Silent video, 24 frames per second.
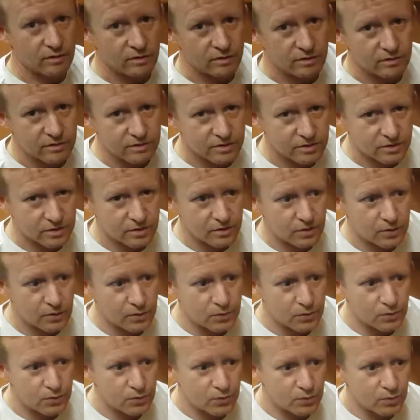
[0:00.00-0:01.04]
The
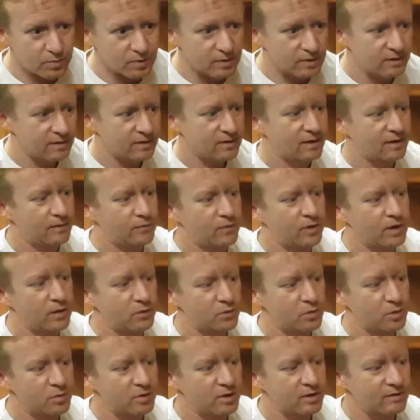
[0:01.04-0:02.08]
skewb. Where would
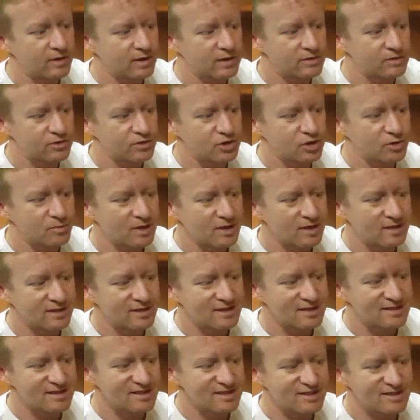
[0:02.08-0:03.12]
we be without skewb?
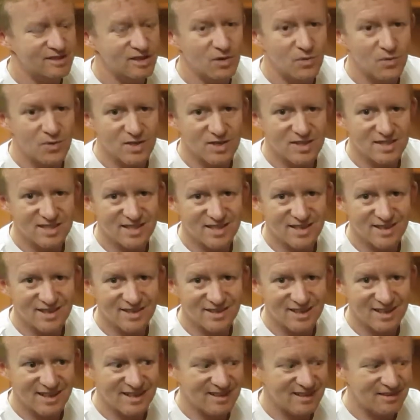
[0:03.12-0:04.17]
These are so easy, aren't
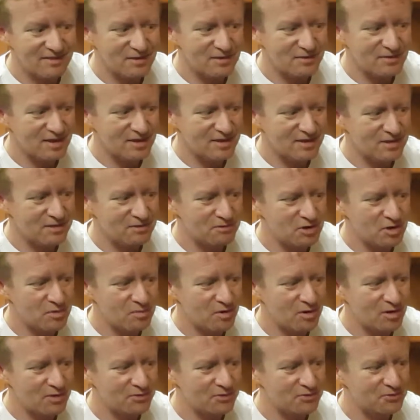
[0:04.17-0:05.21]
they? If you've done
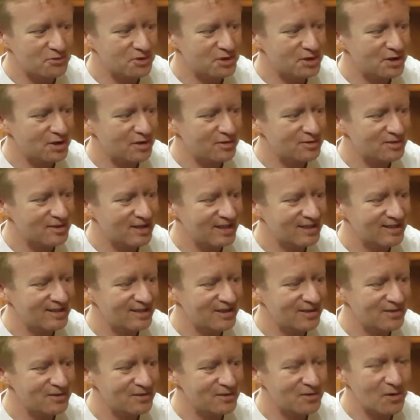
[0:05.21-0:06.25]
3x3 after that, you know
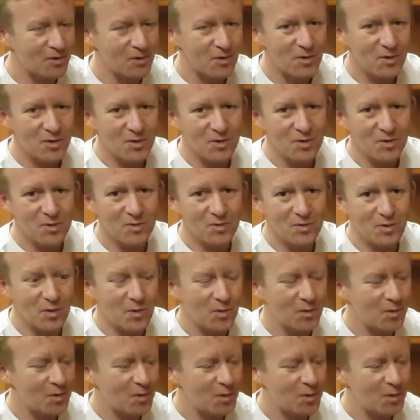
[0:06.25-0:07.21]
you got